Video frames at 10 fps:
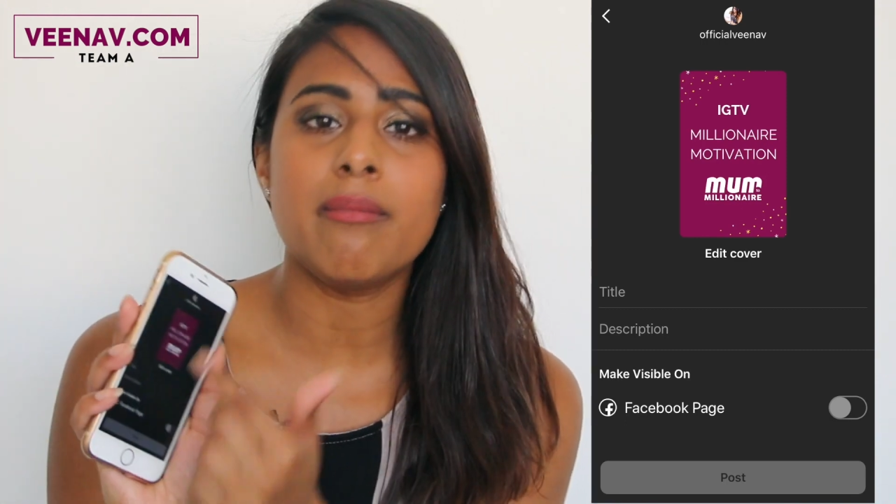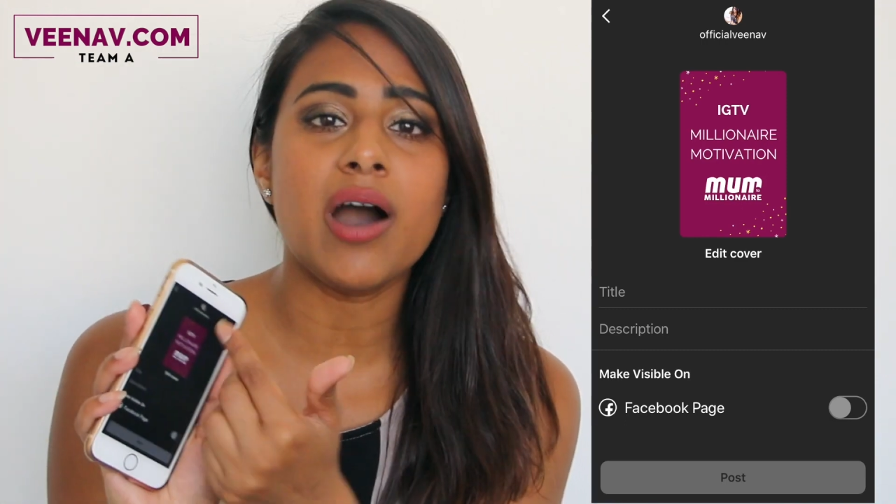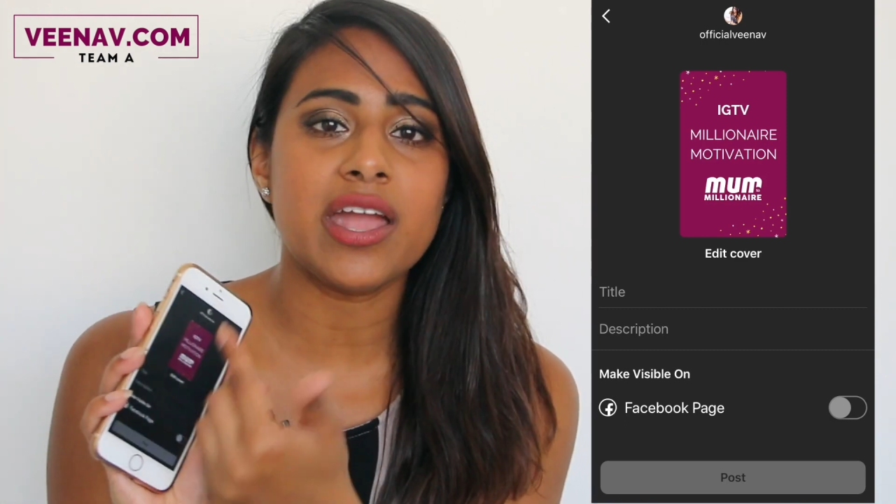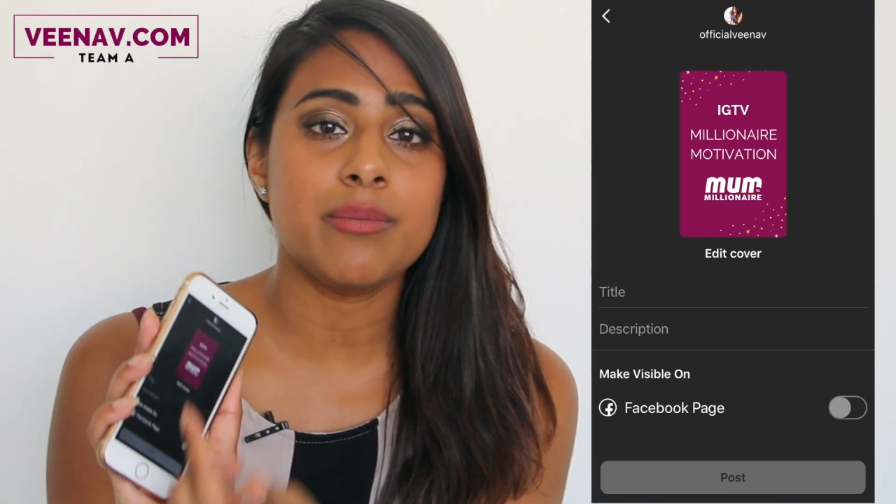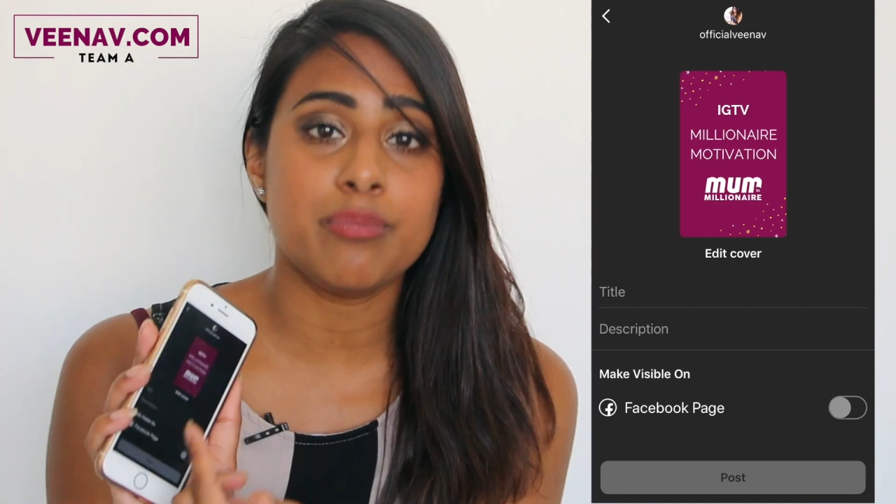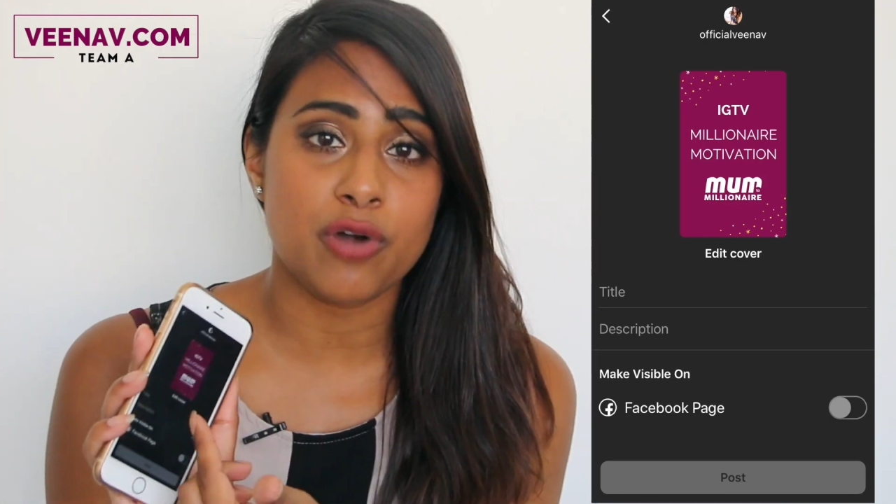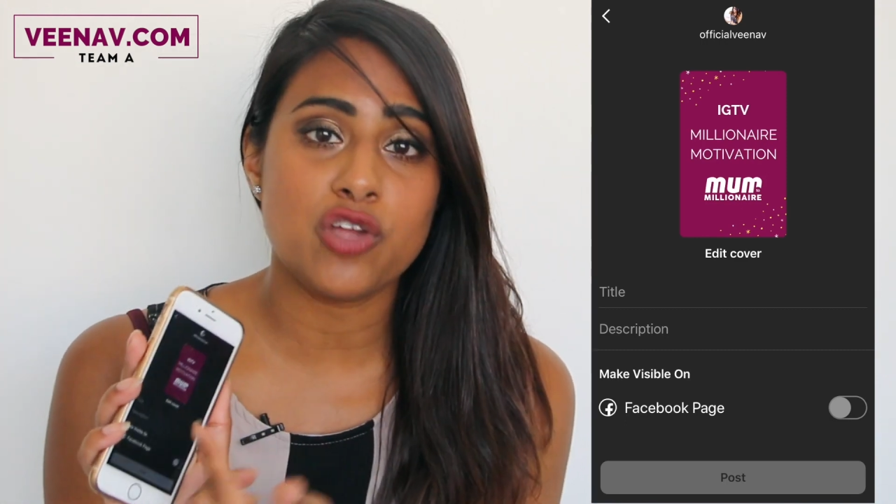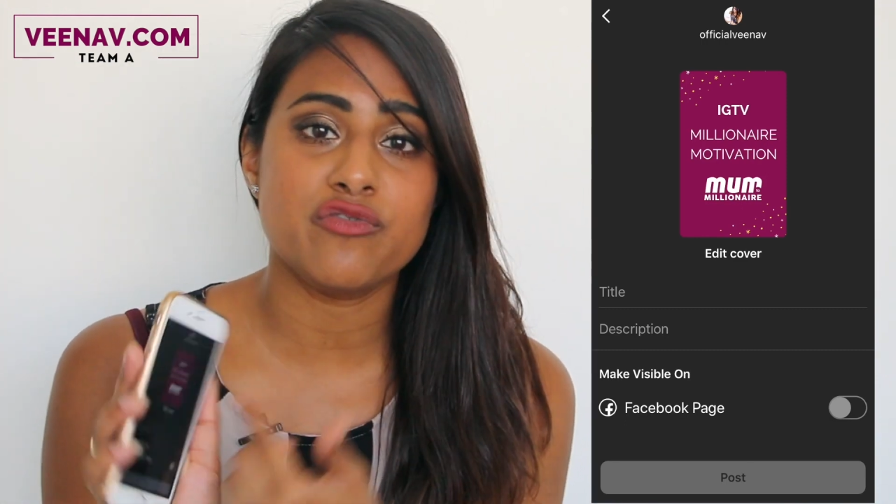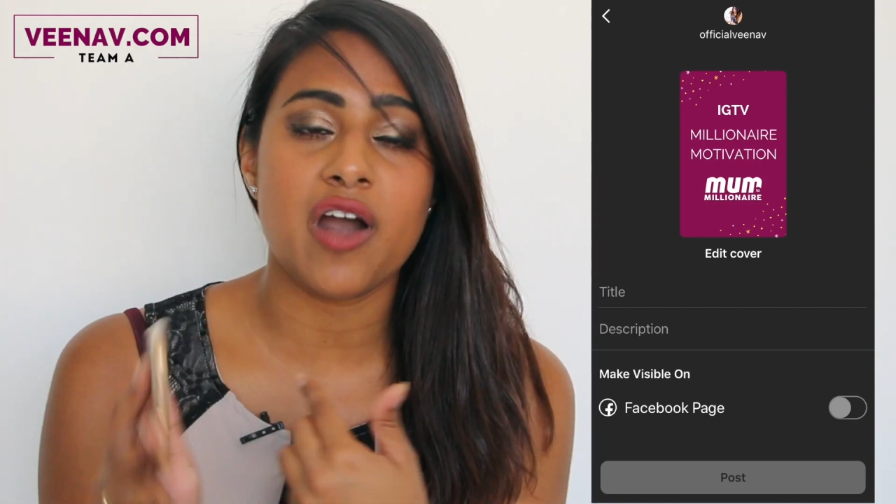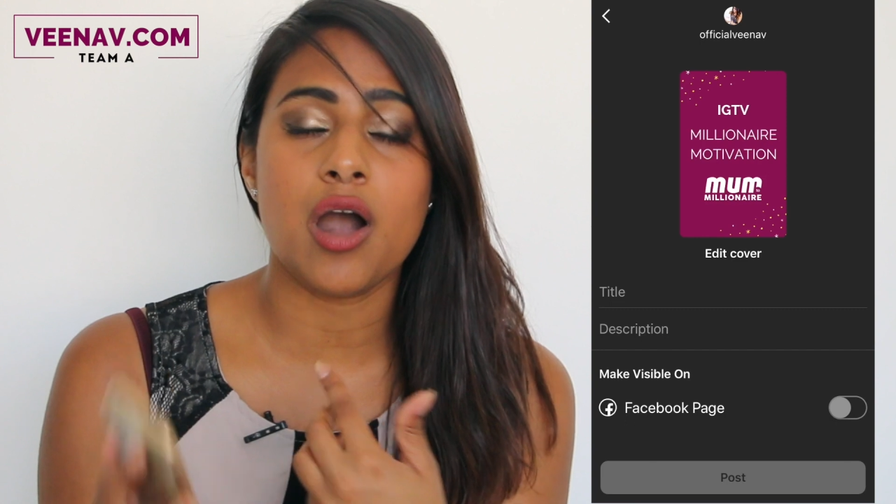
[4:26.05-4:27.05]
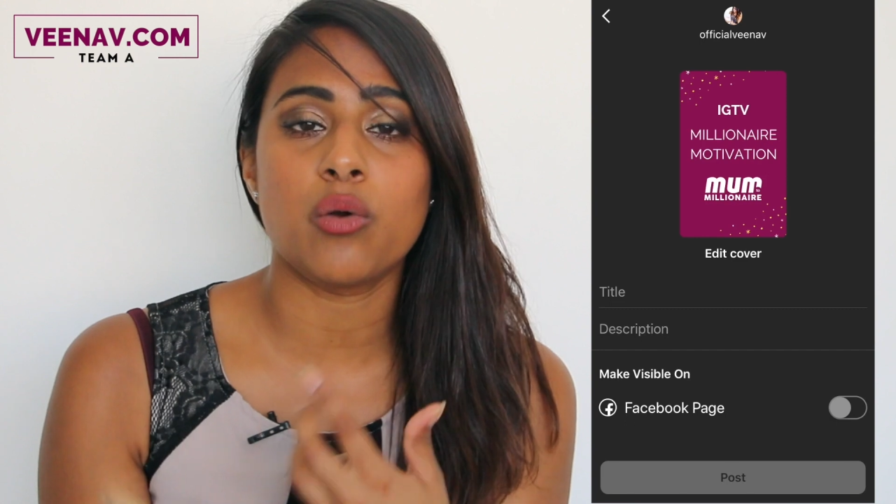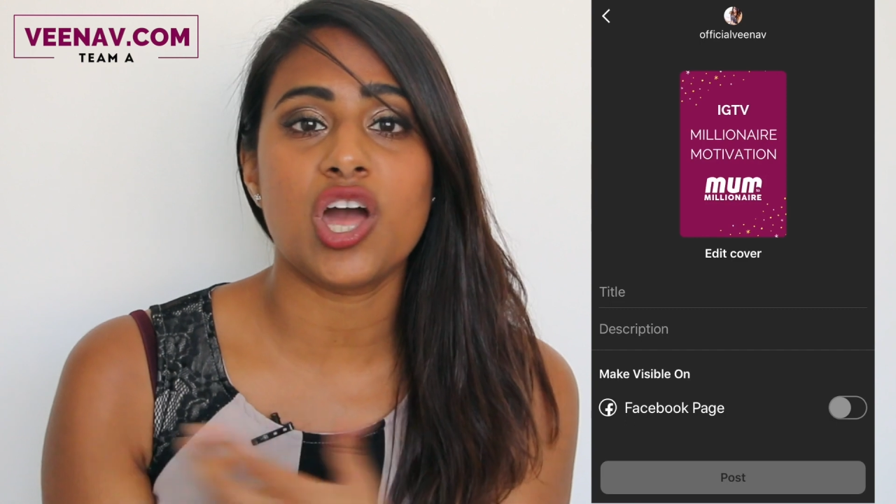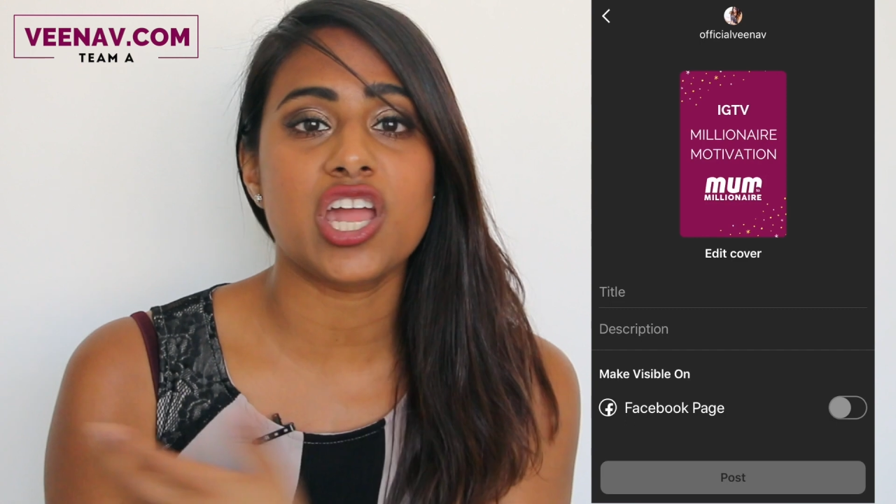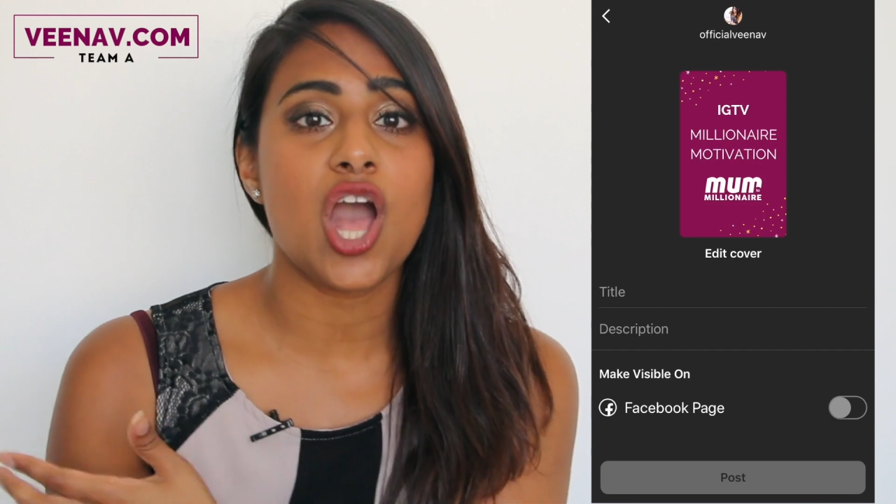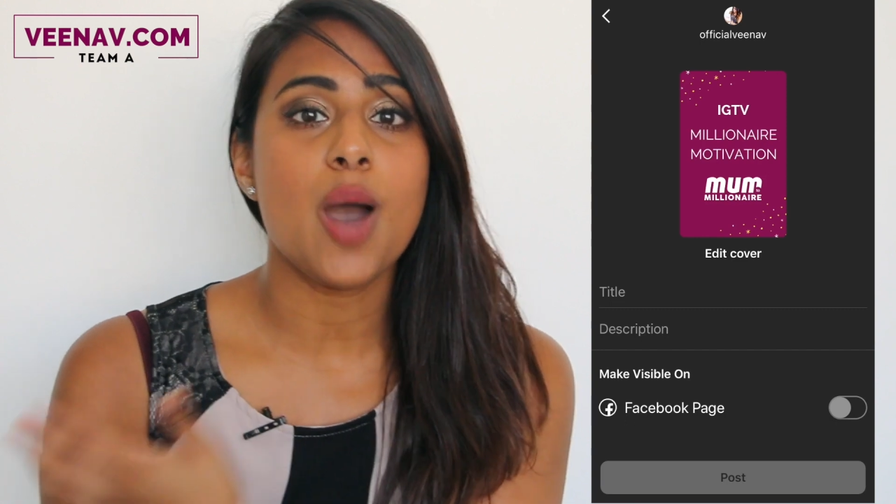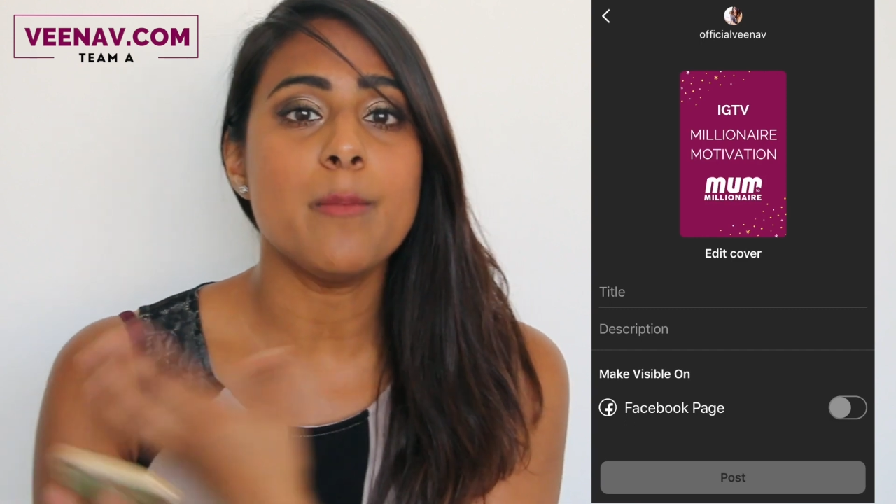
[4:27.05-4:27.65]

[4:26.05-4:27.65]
my profile like